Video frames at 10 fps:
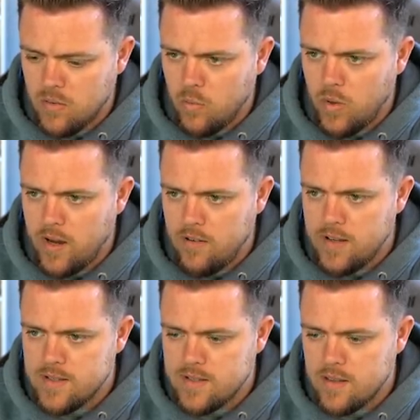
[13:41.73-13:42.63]
Where
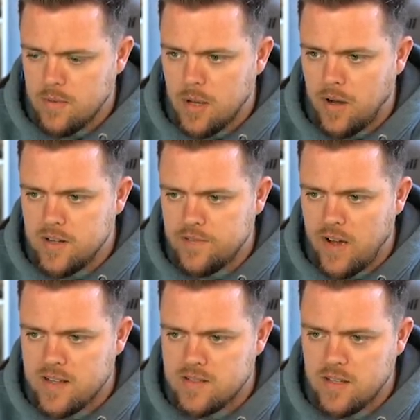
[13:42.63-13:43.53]
is the main man? He's
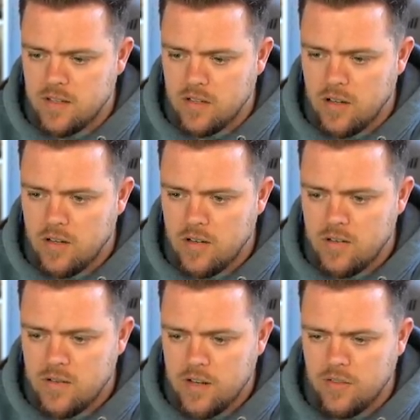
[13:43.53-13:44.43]
fast stick, you know.
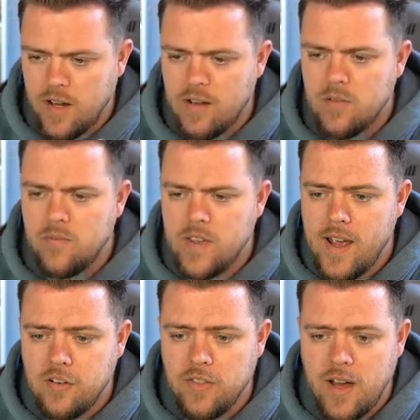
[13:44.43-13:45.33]
Head on that.
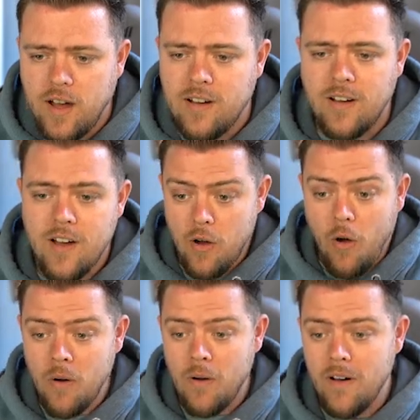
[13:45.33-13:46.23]
Head on that. Oh!